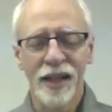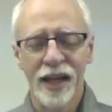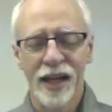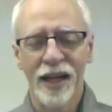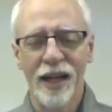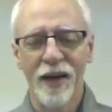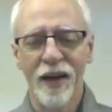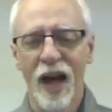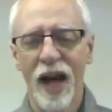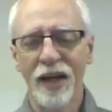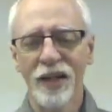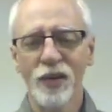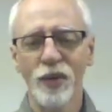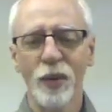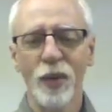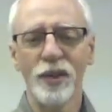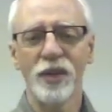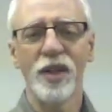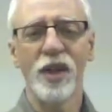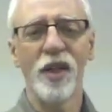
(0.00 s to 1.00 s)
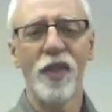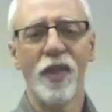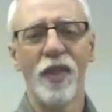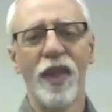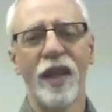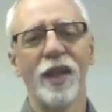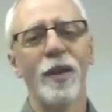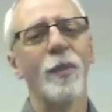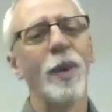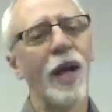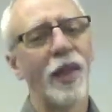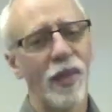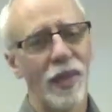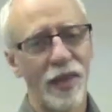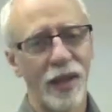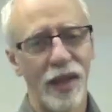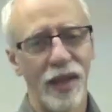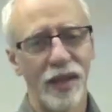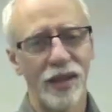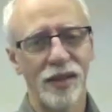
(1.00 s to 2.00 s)
I just want you to think about
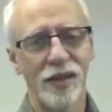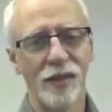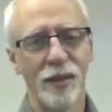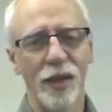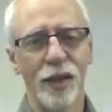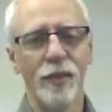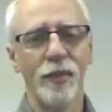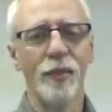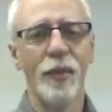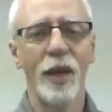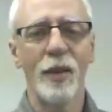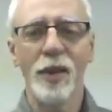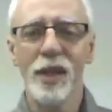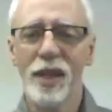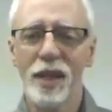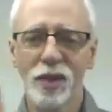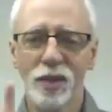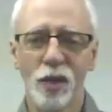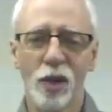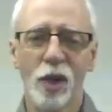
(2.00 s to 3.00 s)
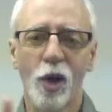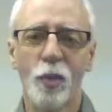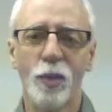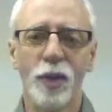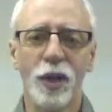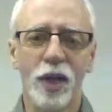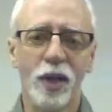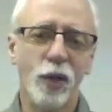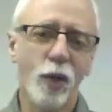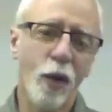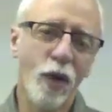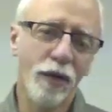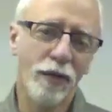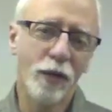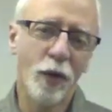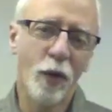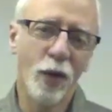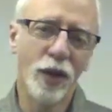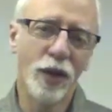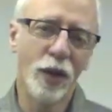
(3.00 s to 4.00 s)
this, and maybe this will open a door
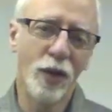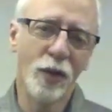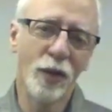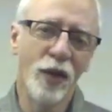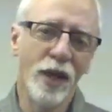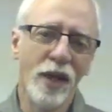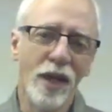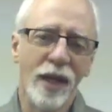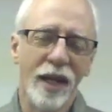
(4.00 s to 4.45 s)
for you.